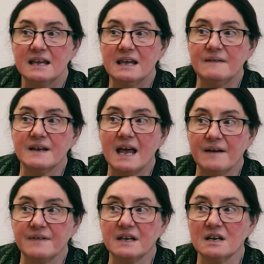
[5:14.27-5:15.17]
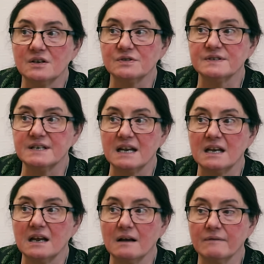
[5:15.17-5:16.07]
even having an
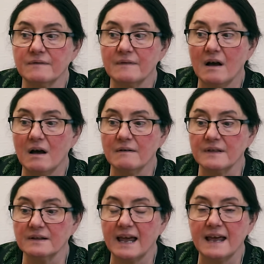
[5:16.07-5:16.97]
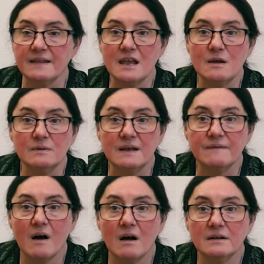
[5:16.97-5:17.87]
understanding of the land that you live
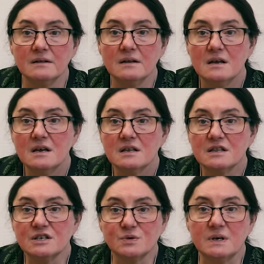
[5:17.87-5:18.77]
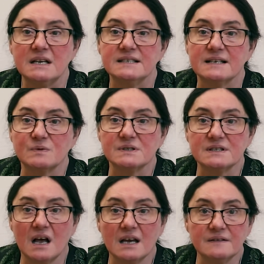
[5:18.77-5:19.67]
on, the treaties that were
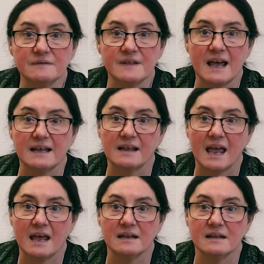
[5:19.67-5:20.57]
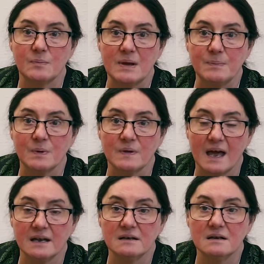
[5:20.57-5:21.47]
signed for that land, the people
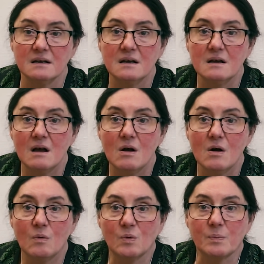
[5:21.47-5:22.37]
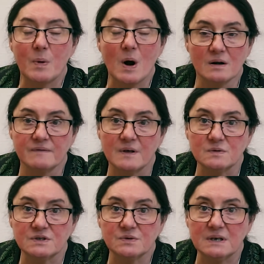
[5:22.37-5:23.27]
that were part of
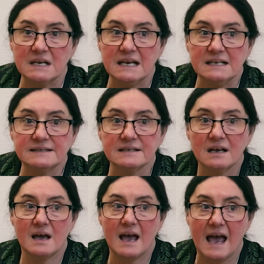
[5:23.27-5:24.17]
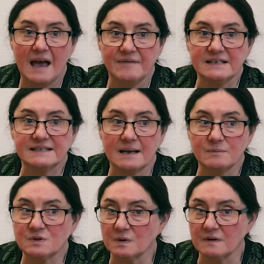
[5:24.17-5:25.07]
those treaties, having some
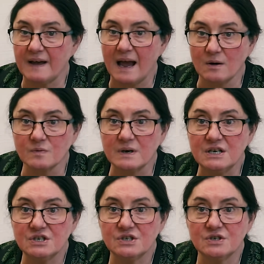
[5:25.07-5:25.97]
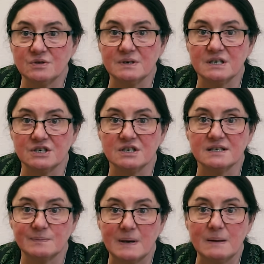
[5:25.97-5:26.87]
sort of outreach to
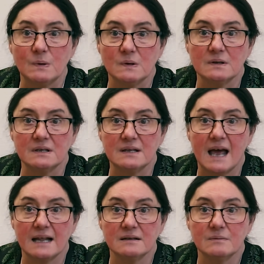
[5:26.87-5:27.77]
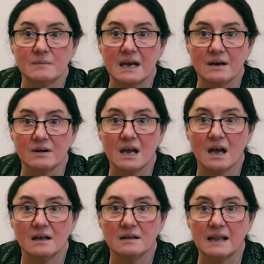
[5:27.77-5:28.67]
Indigenous people in that
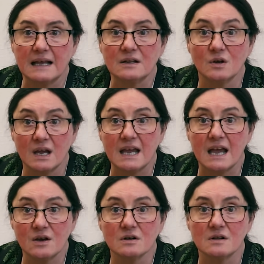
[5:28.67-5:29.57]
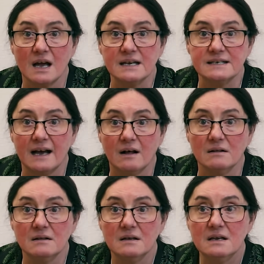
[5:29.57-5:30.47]
area, like looking at your
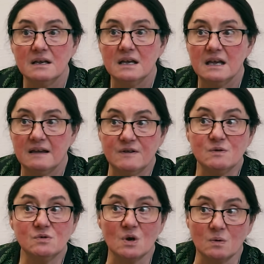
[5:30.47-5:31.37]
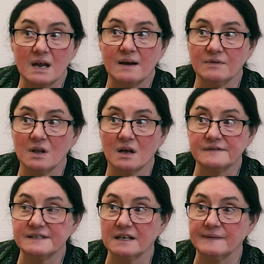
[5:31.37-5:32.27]
clientele. If you don't have a lot of
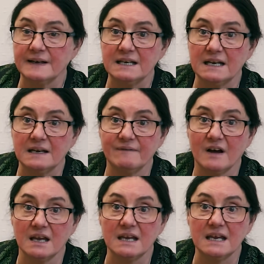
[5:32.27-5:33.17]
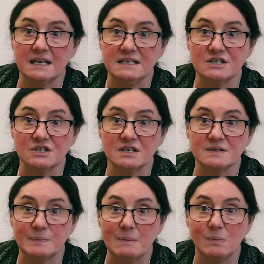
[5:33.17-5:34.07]
self-identifying Indigenous
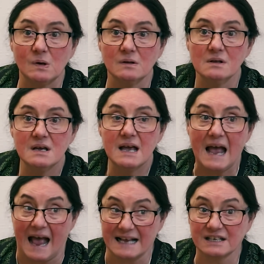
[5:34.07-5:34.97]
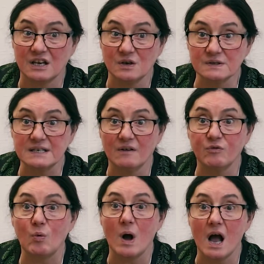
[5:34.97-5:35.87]
people, asking
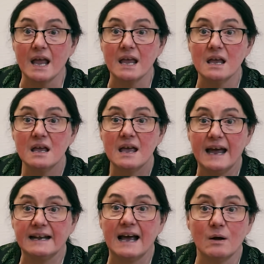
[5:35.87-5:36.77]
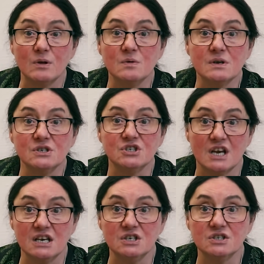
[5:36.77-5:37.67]
yourself why and how you can
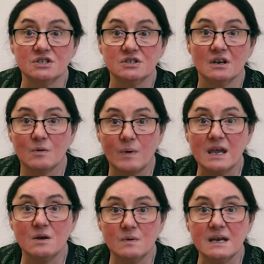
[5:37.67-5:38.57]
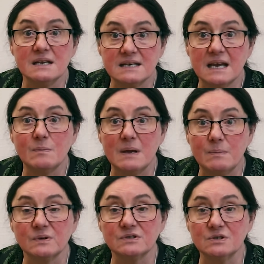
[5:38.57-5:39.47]
change the way you intake
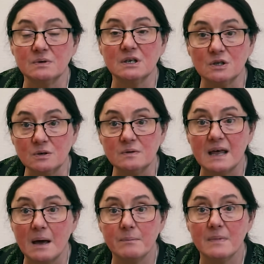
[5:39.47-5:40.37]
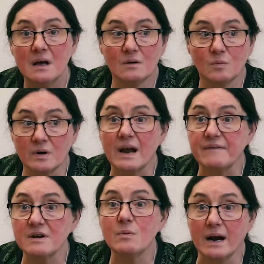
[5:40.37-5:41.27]
people to include them. We're
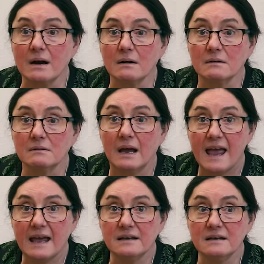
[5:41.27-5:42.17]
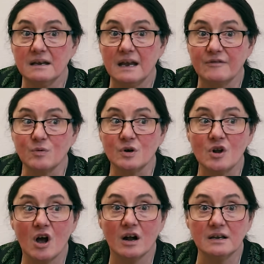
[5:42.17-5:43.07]
everywhere. And if we're
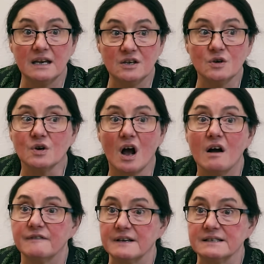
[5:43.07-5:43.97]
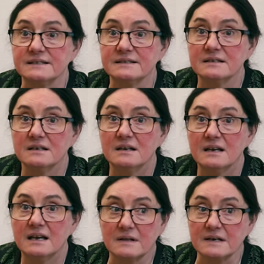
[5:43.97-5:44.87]
not in your office,
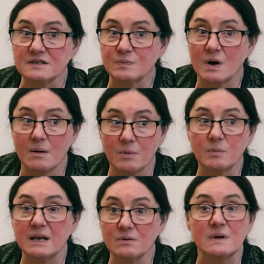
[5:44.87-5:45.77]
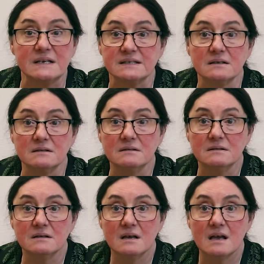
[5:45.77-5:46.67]
there's probably a reason.
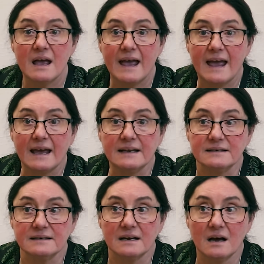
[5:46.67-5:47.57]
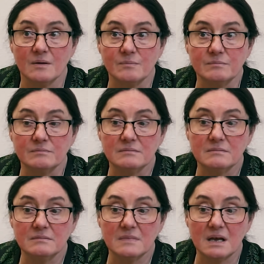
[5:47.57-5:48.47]
And
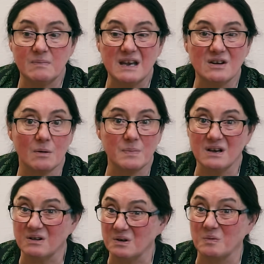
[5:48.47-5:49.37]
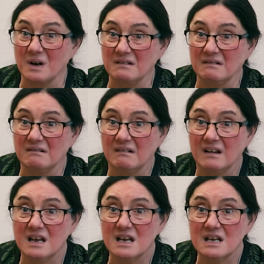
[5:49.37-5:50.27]
it may not be a good one.
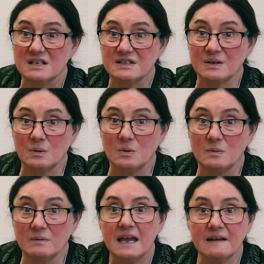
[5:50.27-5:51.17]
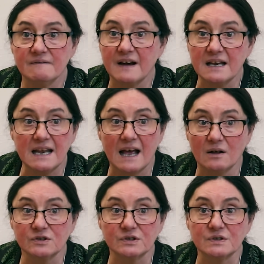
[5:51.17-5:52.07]
So invite
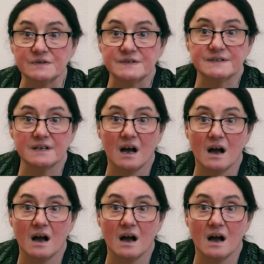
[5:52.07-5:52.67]
elders,